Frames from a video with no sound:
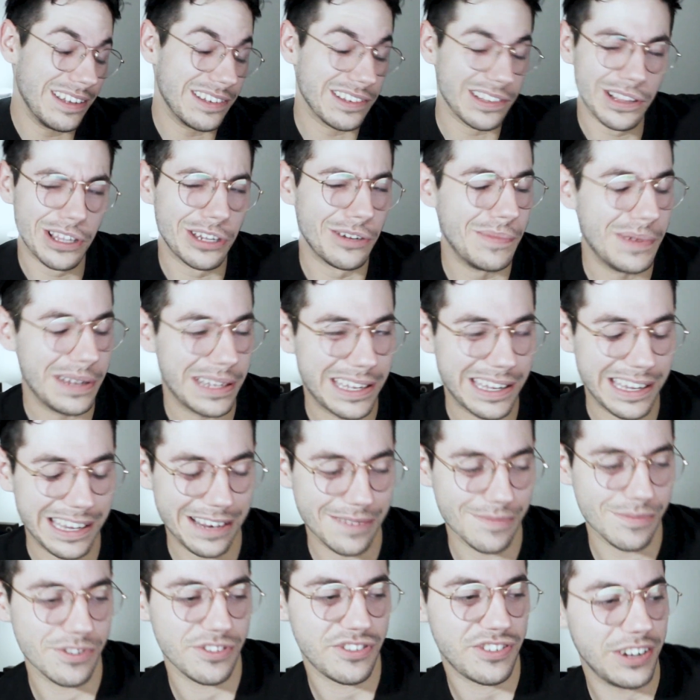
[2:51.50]
Is a little bit
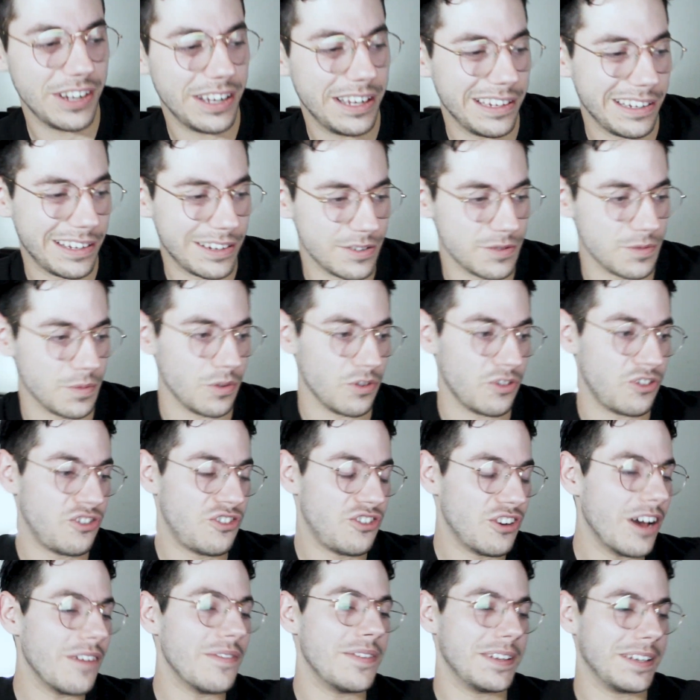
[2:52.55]
camera shy because we're
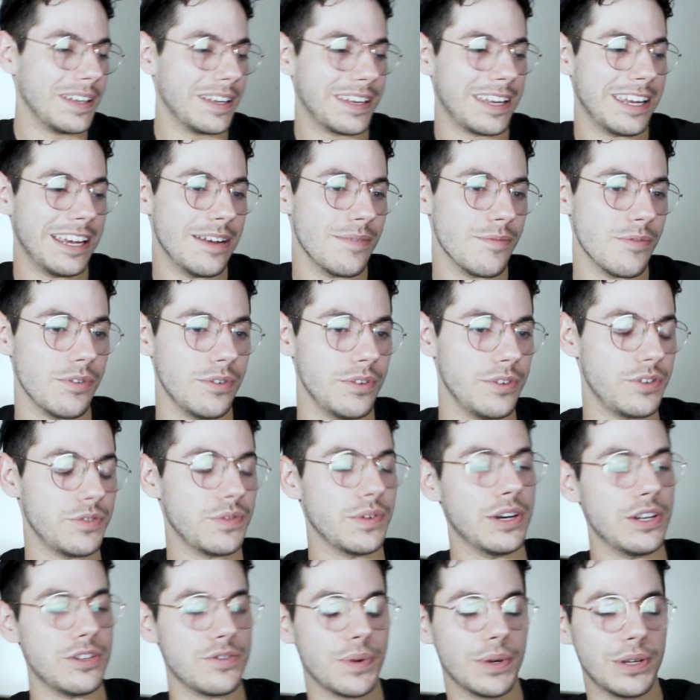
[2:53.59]
shoving a camera in his
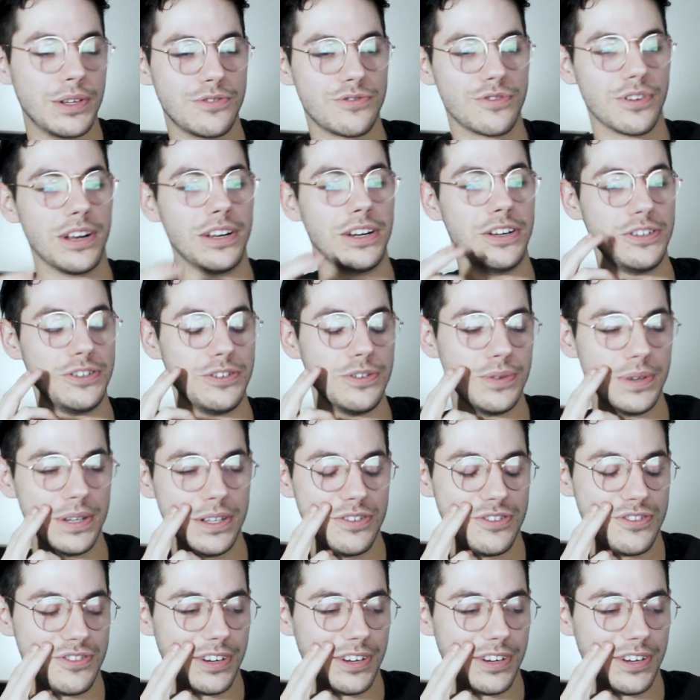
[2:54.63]
face while he's trying to do his